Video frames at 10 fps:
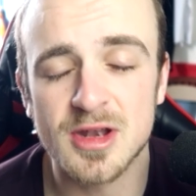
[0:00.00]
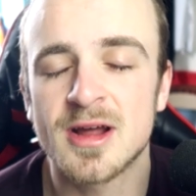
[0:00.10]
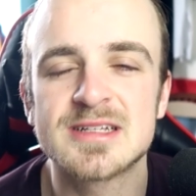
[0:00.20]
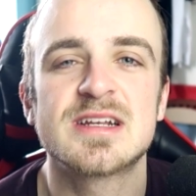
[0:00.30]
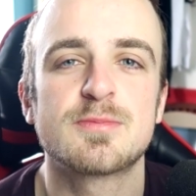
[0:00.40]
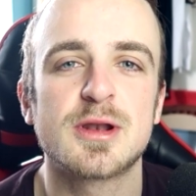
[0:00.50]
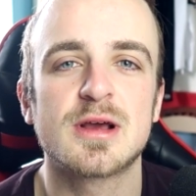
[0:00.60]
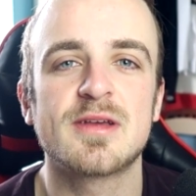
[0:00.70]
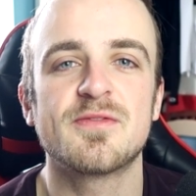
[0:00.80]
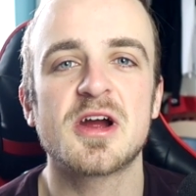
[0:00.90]
United have been
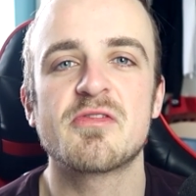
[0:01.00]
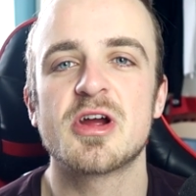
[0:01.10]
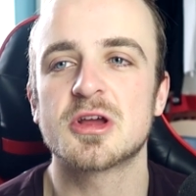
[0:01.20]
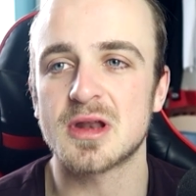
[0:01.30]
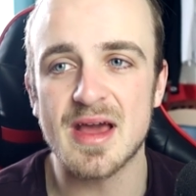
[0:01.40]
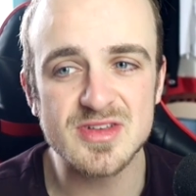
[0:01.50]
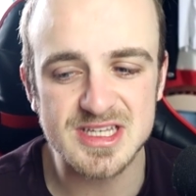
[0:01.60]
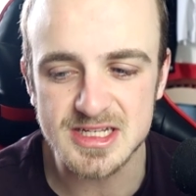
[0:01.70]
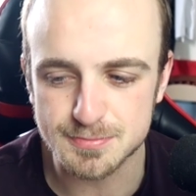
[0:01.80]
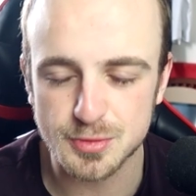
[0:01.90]
looking very, very good ever
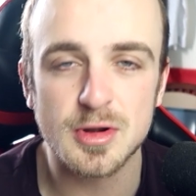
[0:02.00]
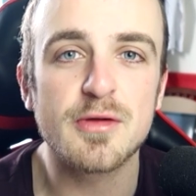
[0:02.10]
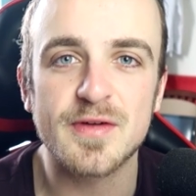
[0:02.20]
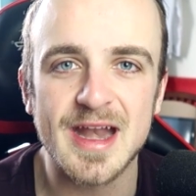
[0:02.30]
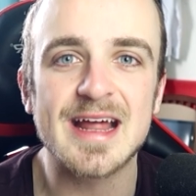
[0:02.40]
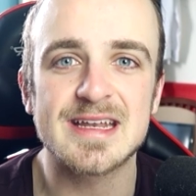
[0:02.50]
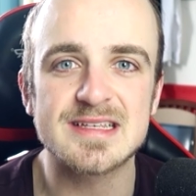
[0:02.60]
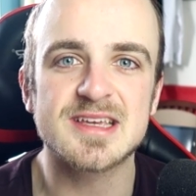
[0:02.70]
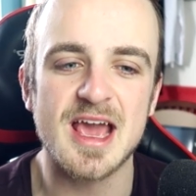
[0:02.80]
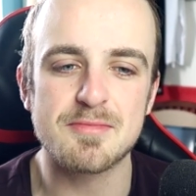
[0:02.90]
since Bruno
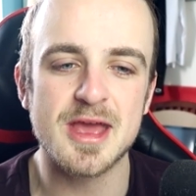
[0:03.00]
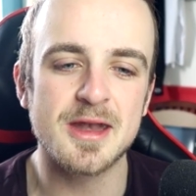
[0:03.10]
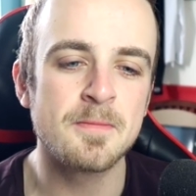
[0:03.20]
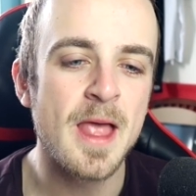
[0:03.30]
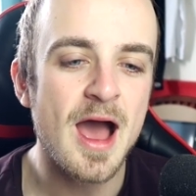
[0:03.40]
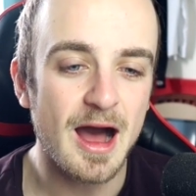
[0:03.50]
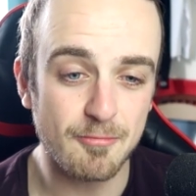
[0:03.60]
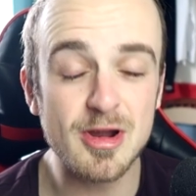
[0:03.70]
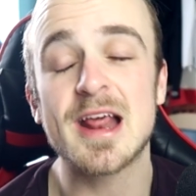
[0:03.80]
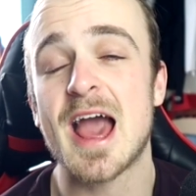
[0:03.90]
Fernandes came in.
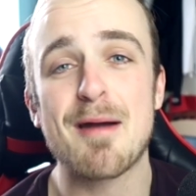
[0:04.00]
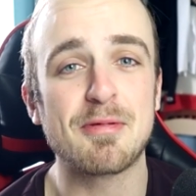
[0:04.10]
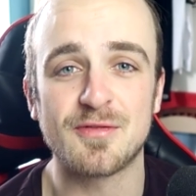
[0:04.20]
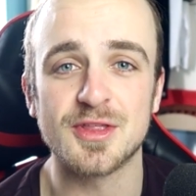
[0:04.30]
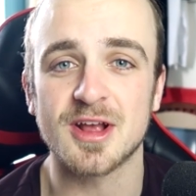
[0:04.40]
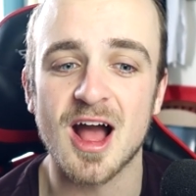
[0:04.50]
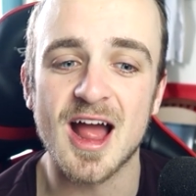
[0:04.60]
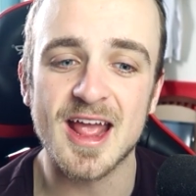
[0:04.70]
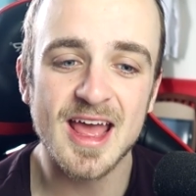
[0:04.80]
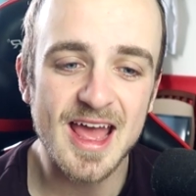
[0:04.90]
I'm really happy for the
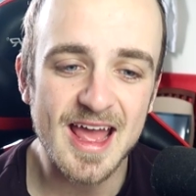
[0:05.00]
guy.